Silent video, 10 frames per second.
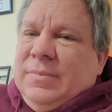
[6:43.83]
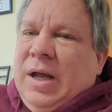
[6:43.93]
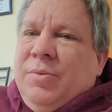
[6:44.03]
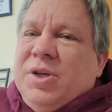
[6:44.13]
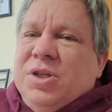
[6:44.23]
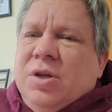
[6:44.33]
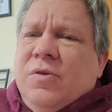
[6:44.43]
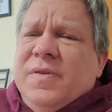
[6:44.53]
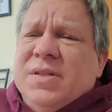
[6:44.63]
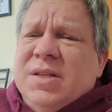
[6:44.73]
I wish you'd
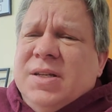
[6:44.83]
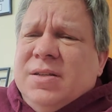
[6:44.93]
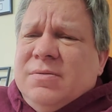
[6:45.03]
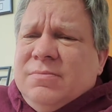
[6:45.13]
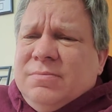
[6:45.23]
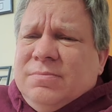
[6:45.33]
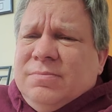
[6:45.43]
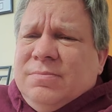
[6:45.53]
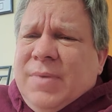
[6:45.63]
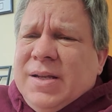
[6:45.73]
go visit it.
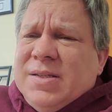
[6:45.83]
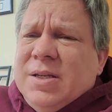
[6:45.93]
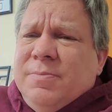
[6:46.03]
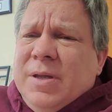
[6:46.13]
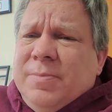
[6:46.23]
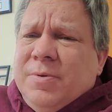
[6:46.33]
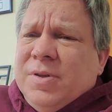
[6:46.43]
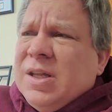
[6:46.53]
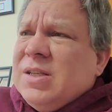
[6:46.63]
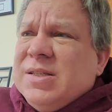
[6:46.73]
Might see people
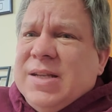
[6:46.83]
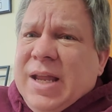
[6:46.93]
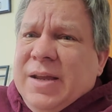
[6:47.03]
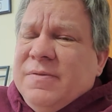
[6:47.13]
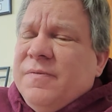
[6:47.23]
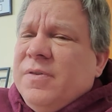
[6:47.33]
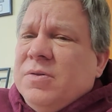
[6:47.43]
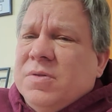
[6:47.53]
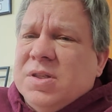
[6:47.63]
getting saved and filled with